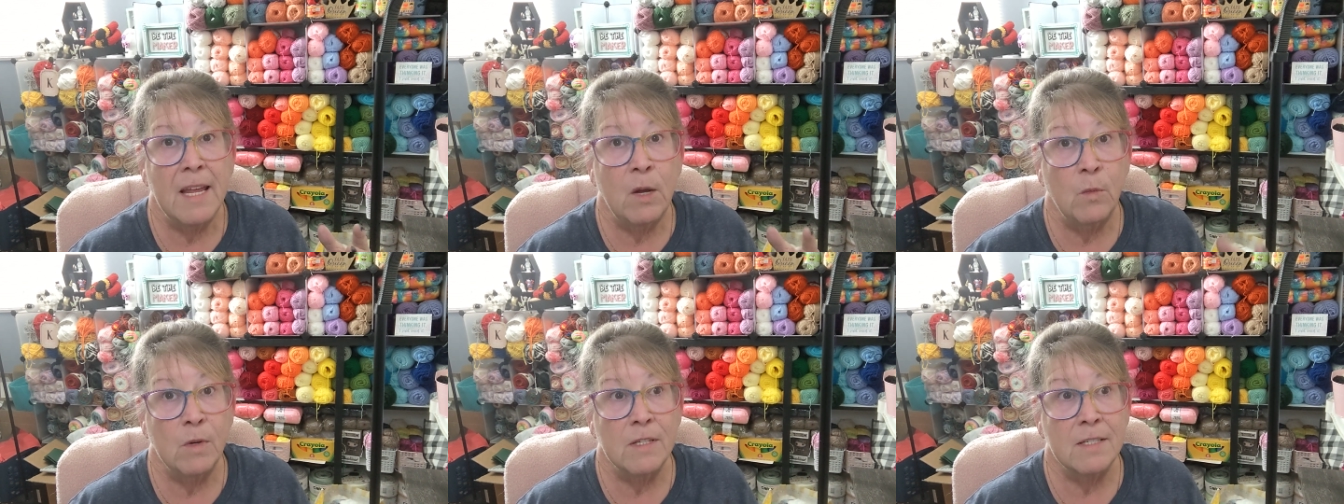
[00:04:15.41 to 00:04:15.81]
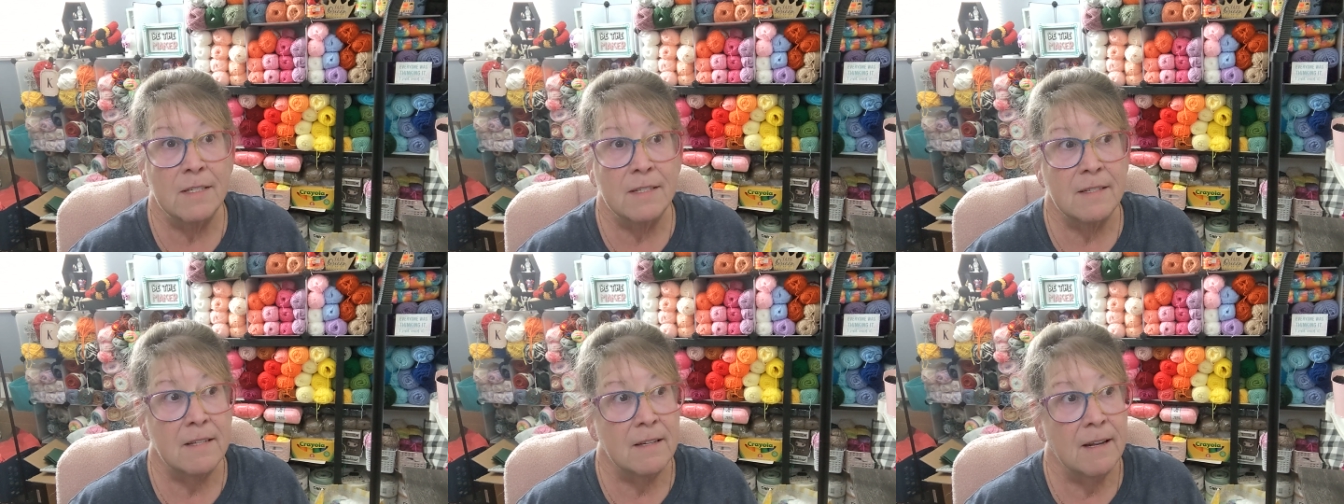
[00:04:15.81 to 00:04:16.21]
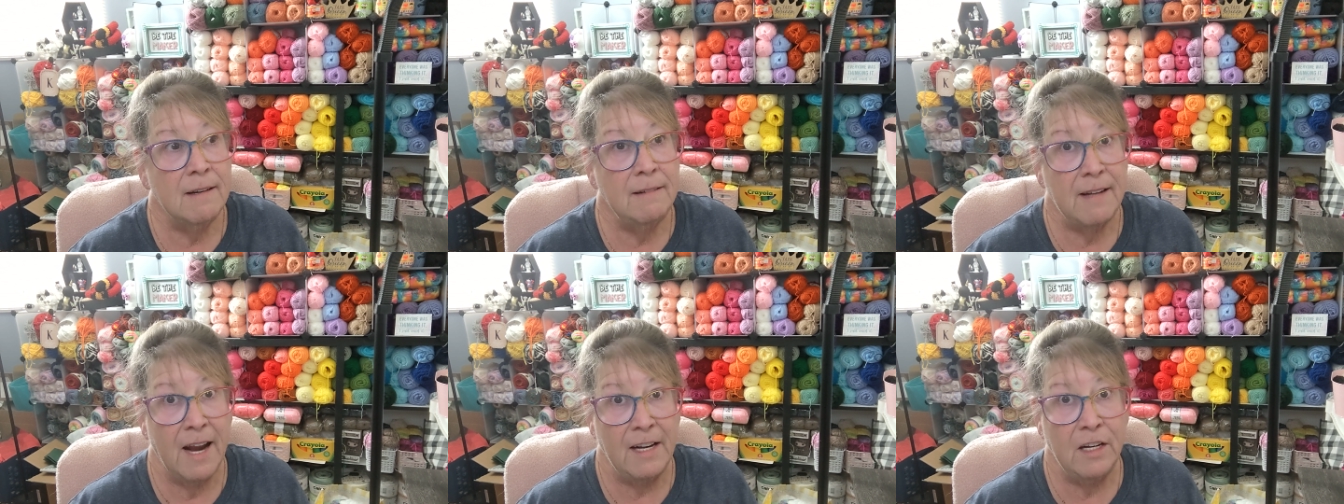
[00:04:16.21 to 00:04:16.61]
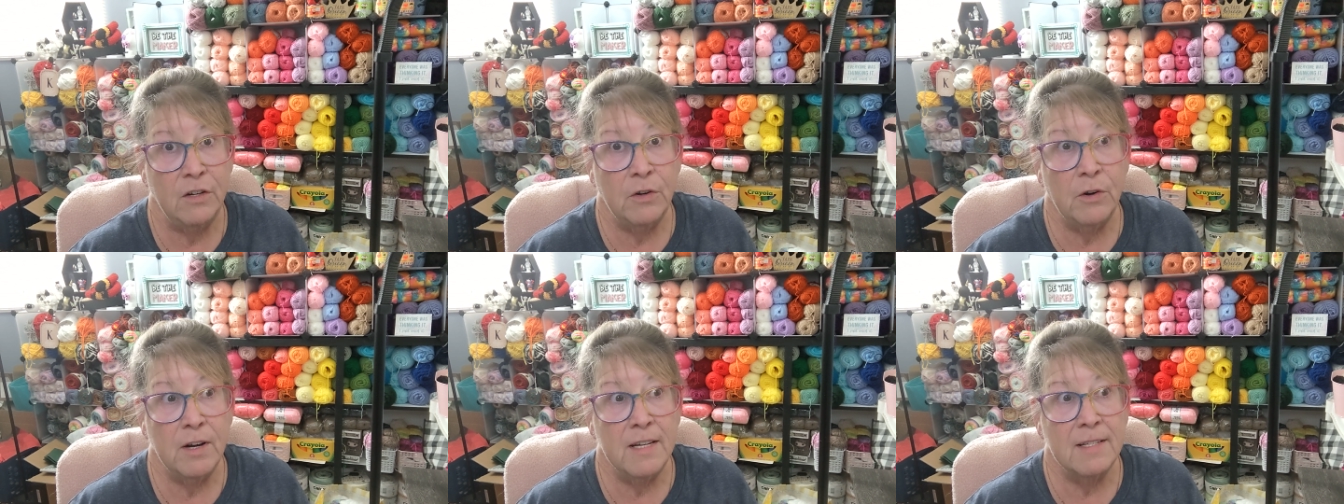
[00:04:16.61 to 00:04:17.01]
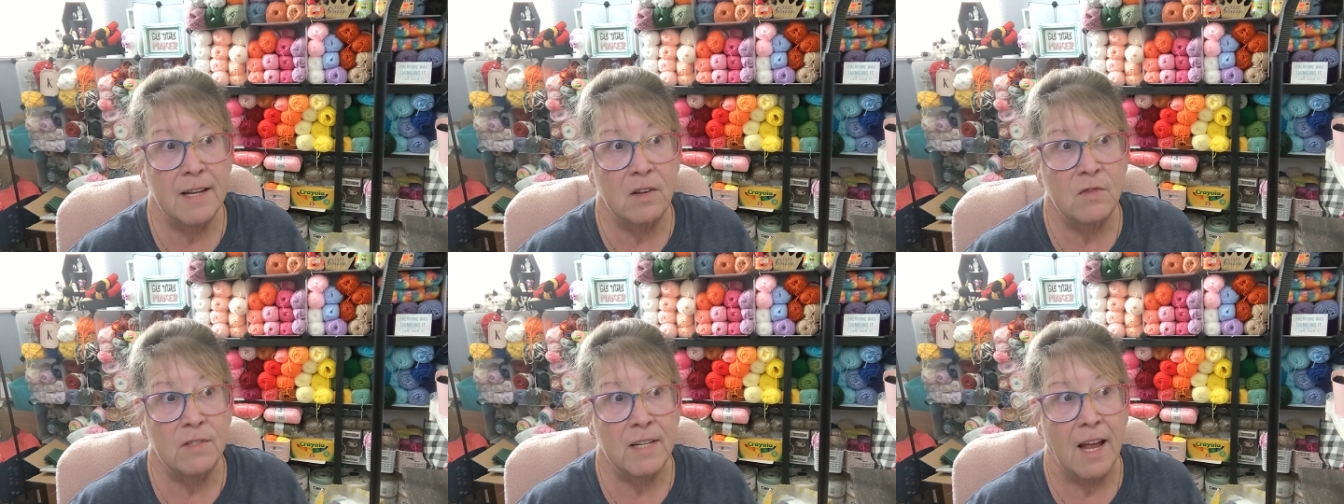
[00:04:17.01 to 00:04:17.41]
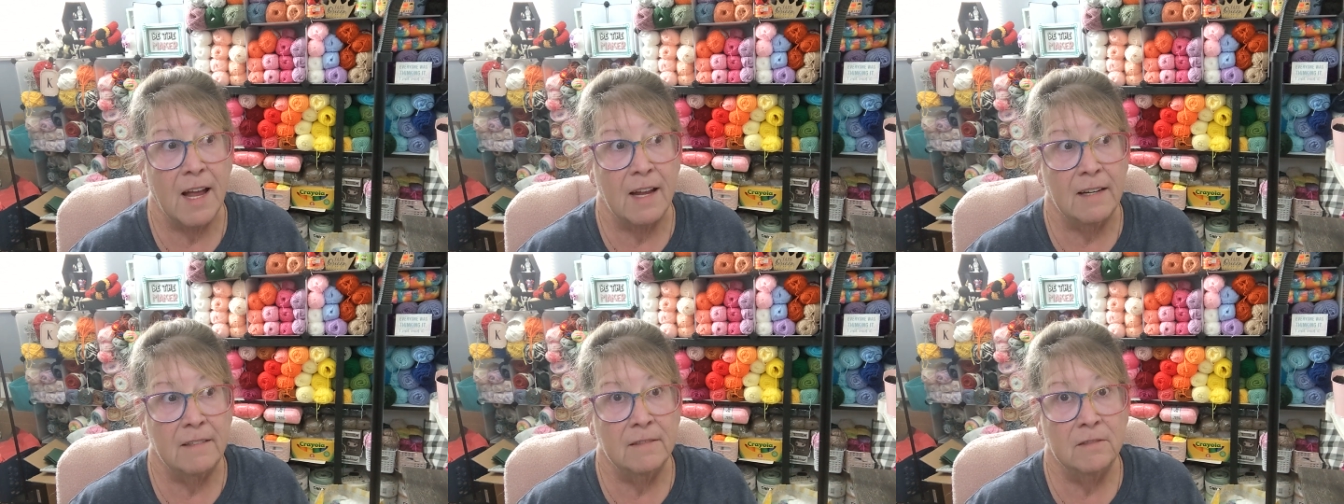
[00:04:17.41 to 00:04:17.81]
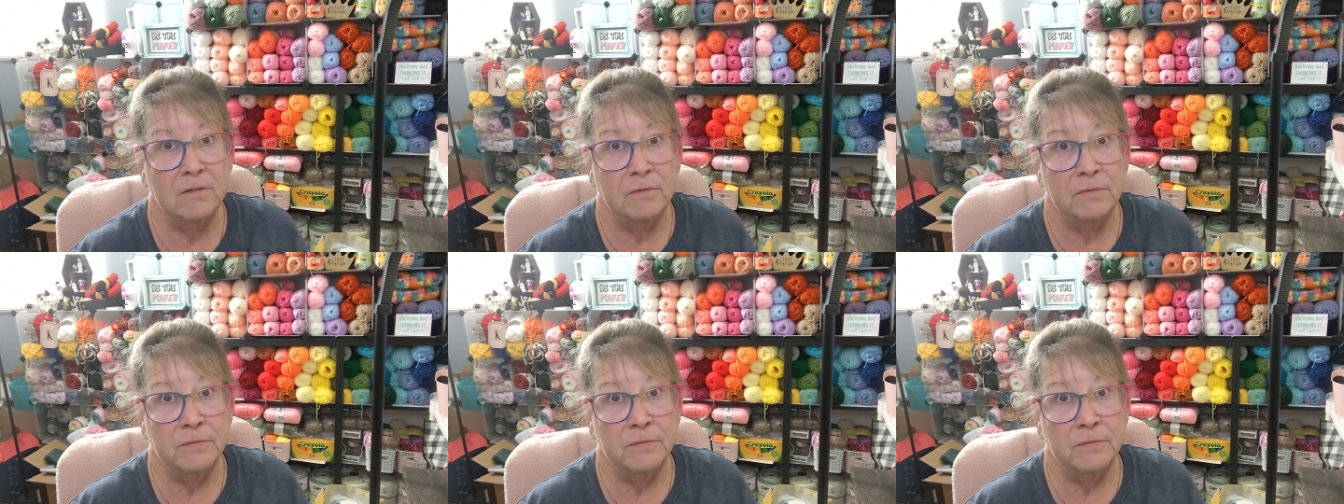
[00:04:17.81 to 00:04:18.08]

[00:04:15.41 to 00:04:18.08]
It was 90 degrees outside